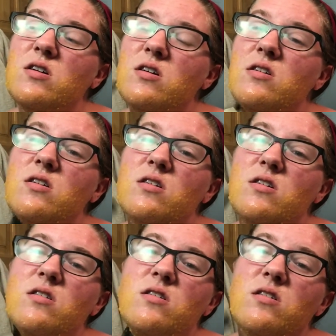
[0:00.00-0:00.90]

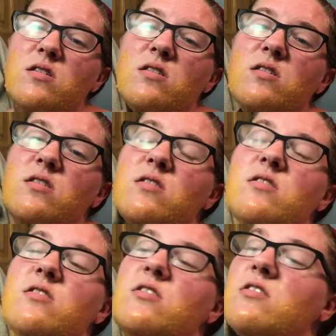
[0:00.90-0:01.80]
[no speech]